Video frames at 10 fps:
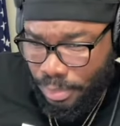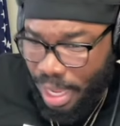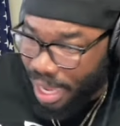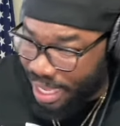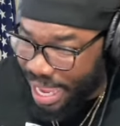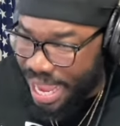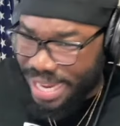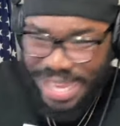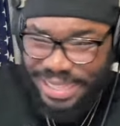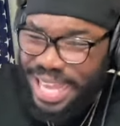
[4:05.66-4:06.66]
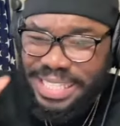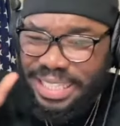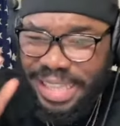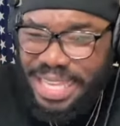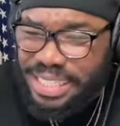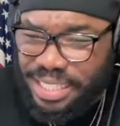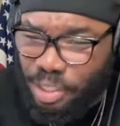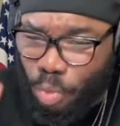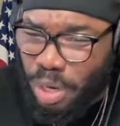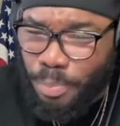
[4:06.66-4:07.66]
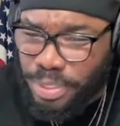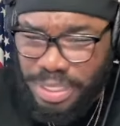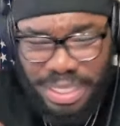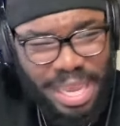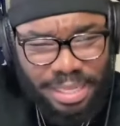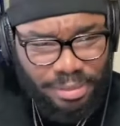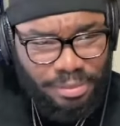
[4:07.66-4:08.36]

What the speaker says: Again, that's less than 1%.